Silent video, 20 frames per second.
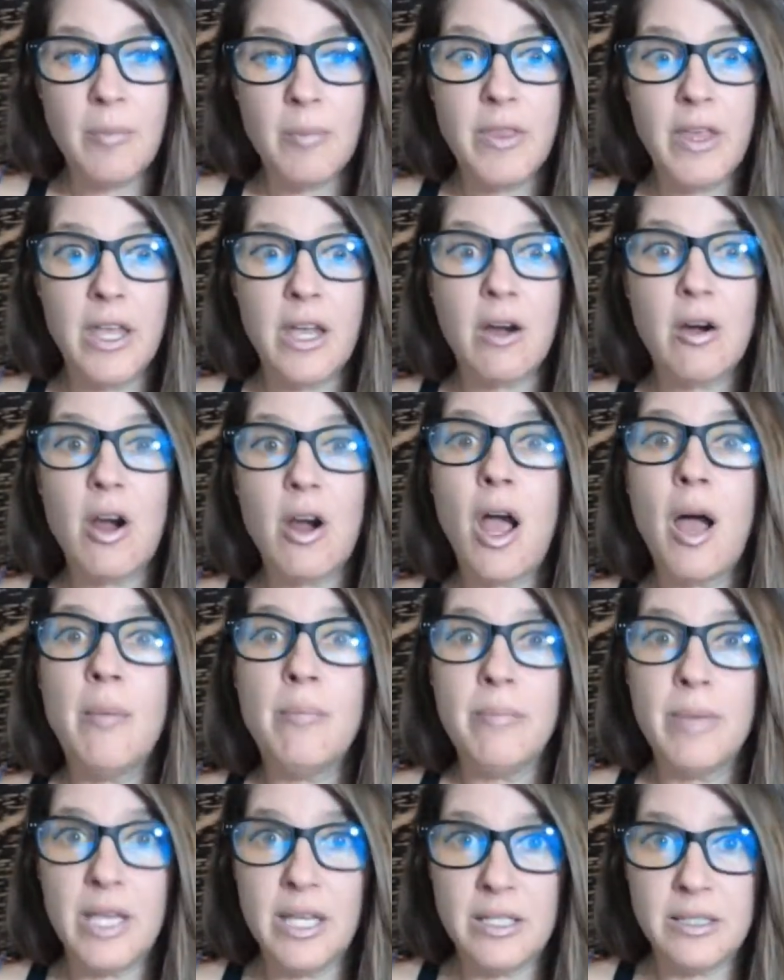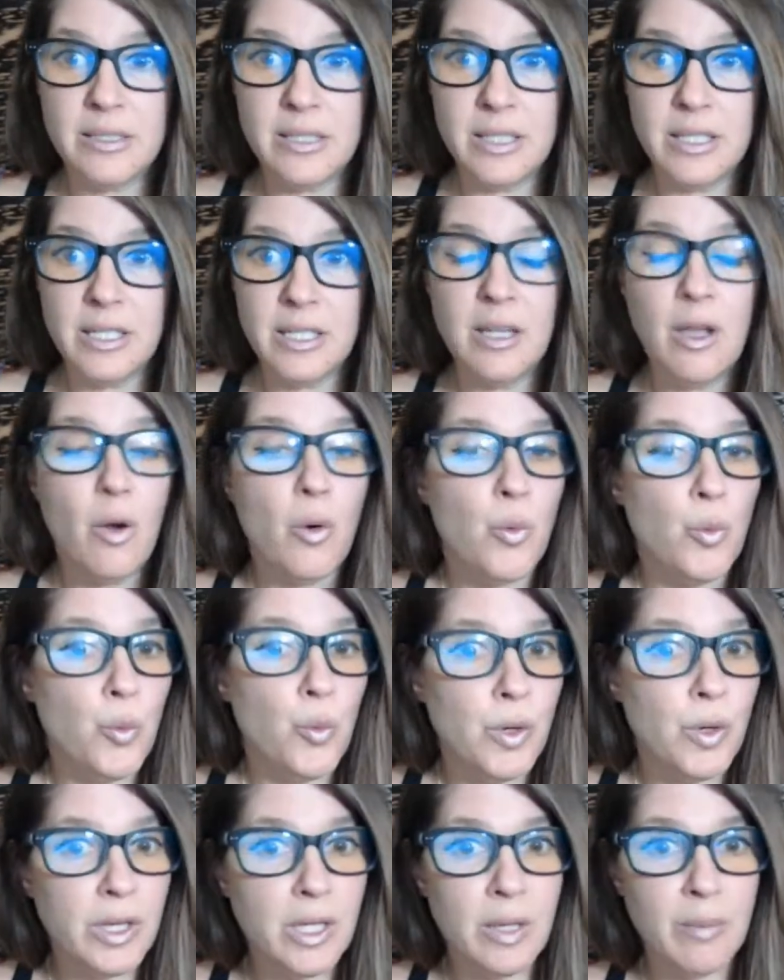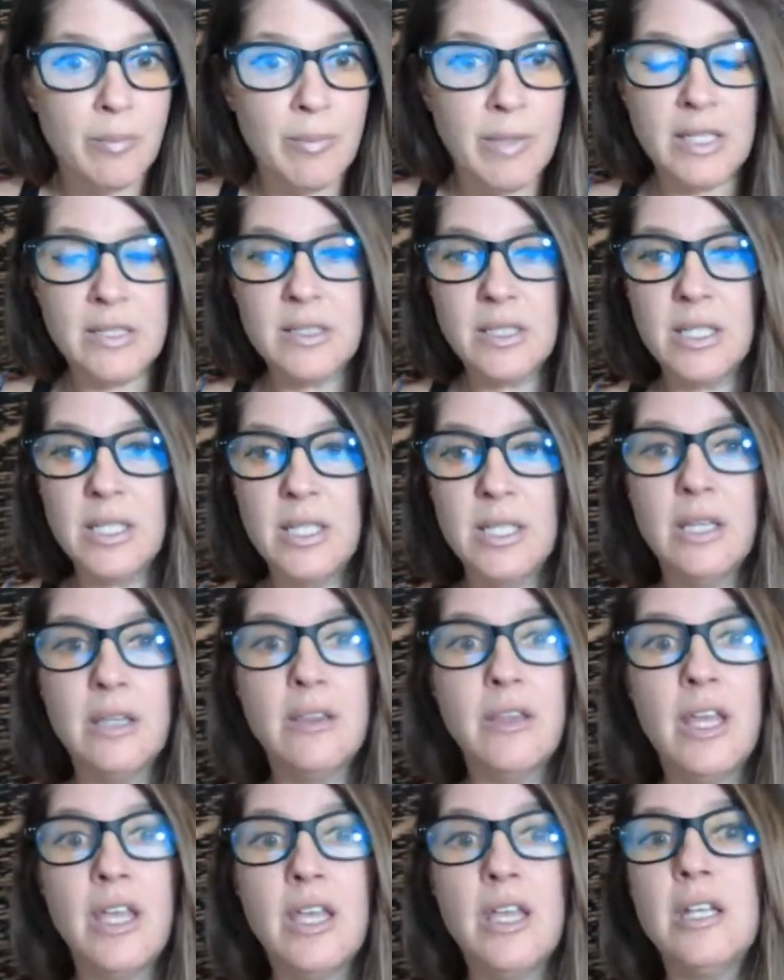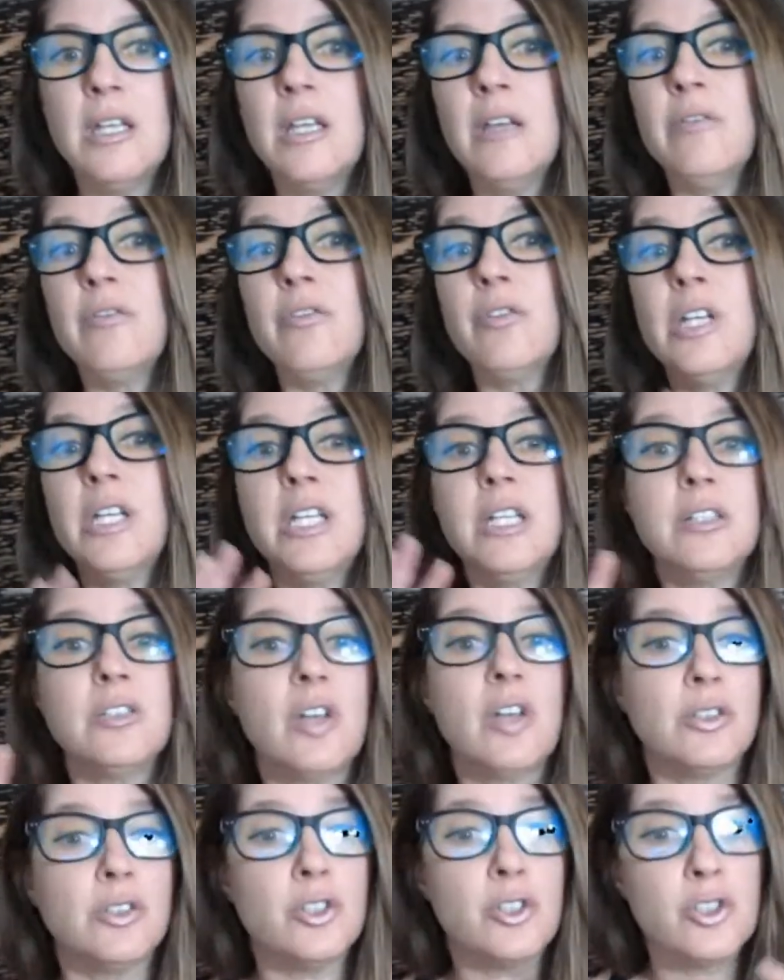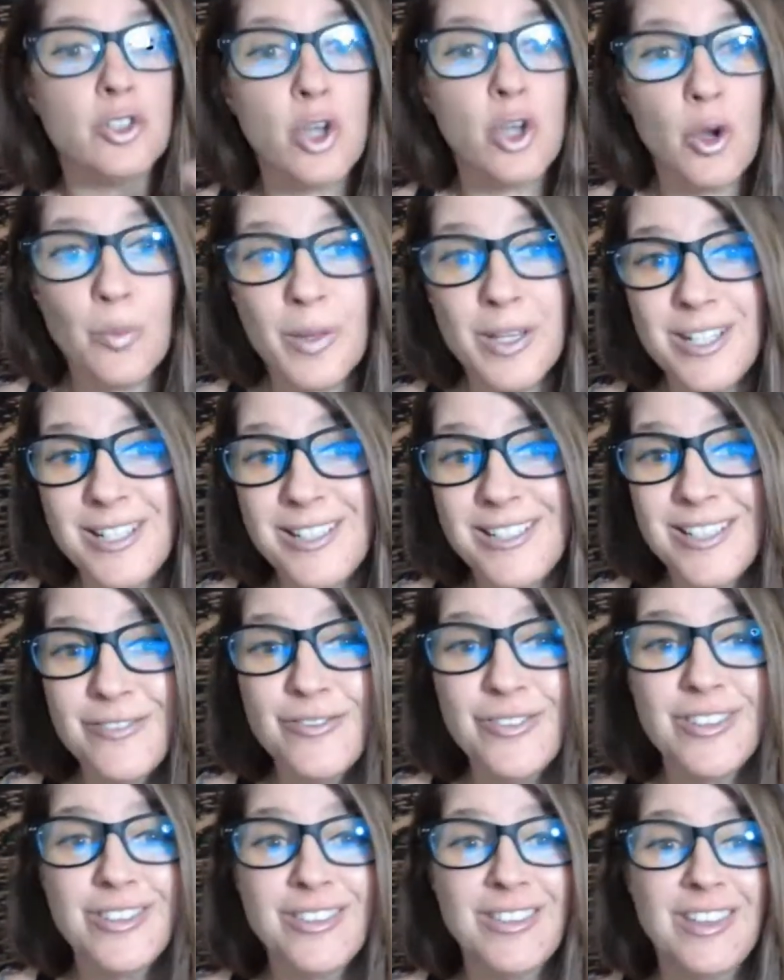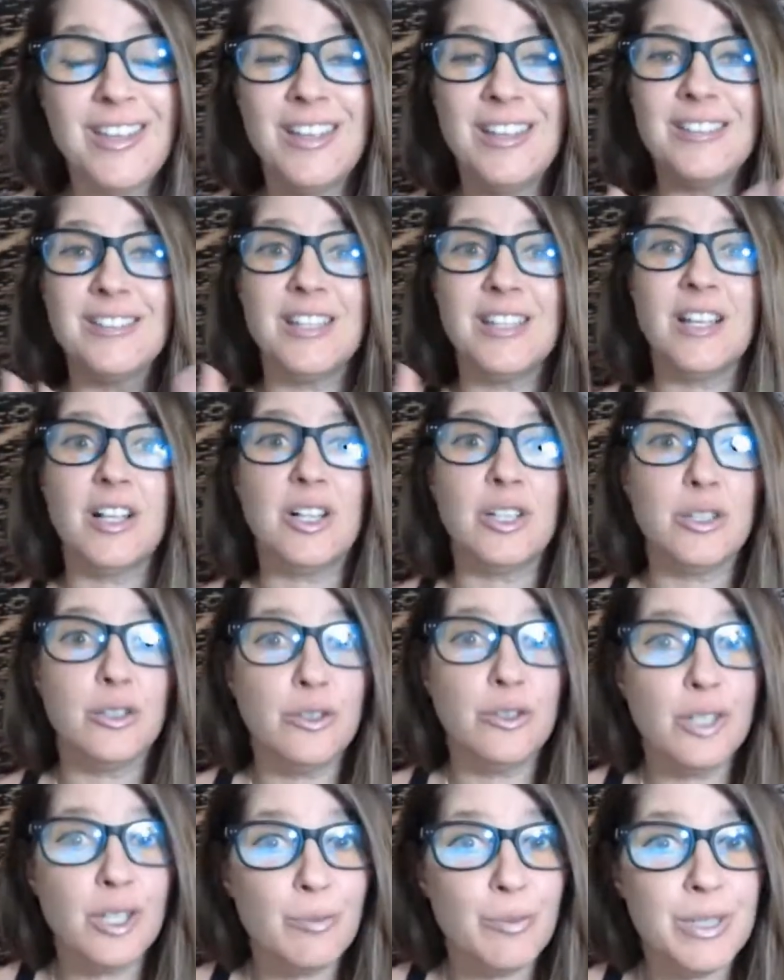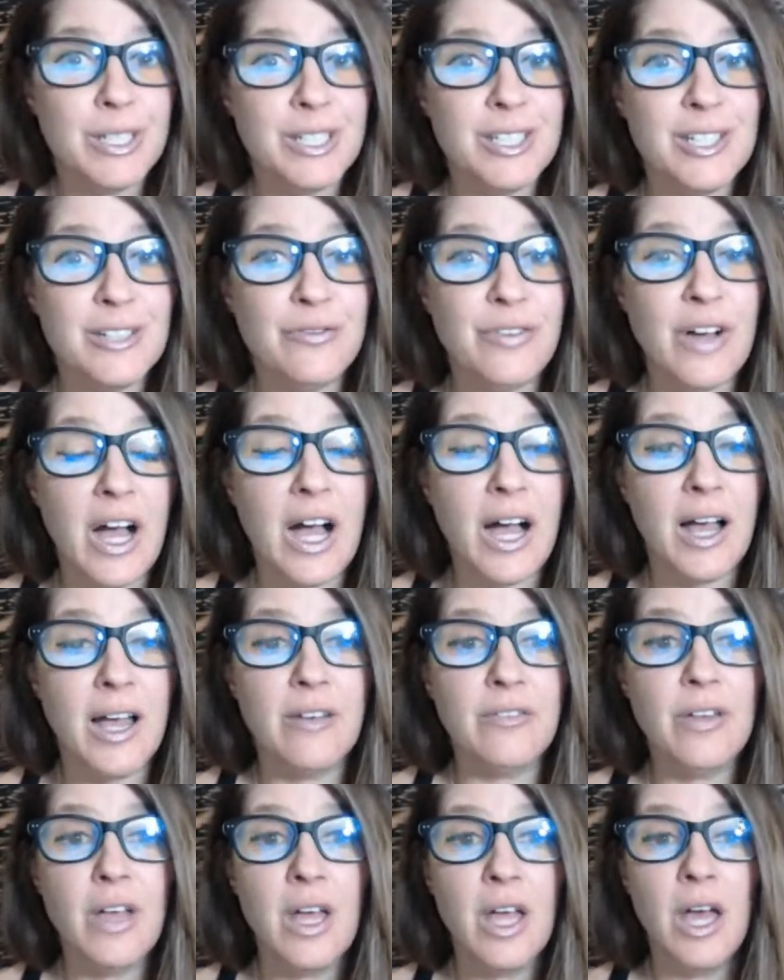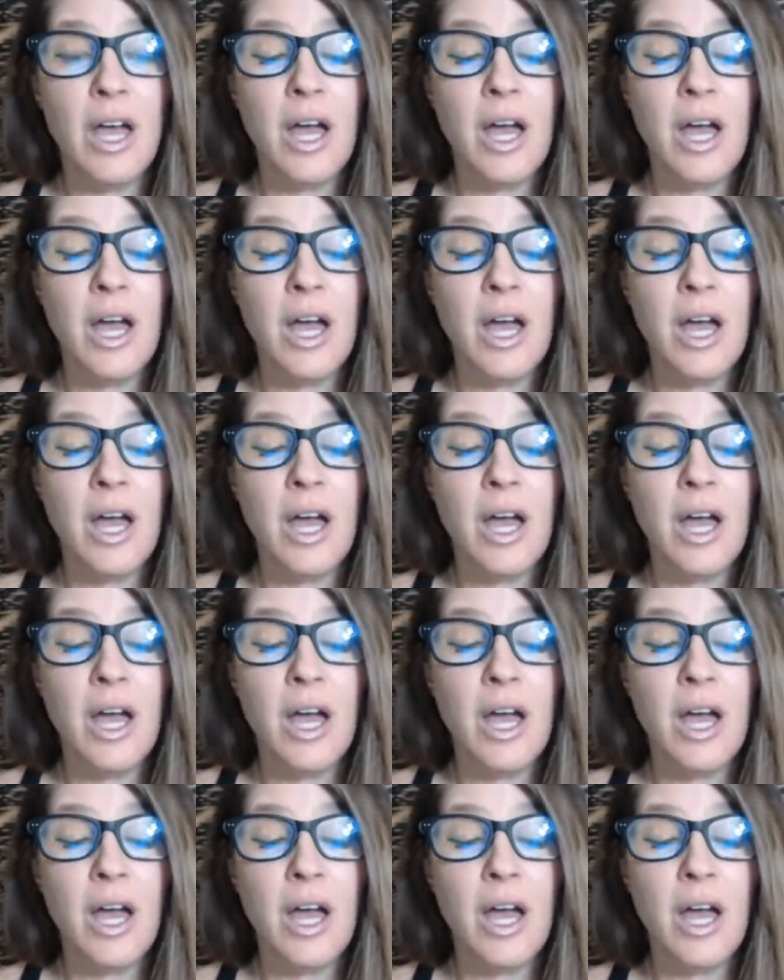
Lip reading: They are amazing, really amazing. They can give readings on so many different things, including BG5,